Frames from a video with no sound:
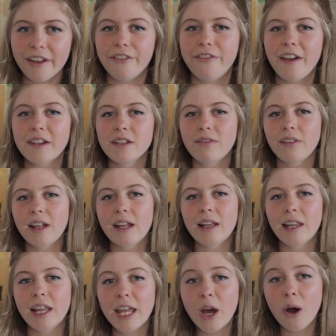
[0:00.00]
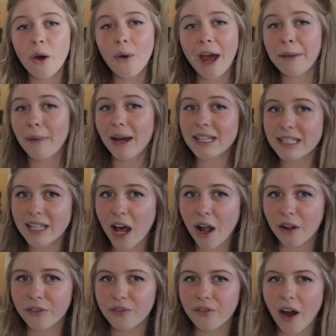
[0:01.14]
effectively Leo and
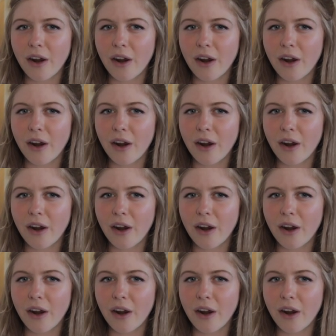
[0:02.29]
myself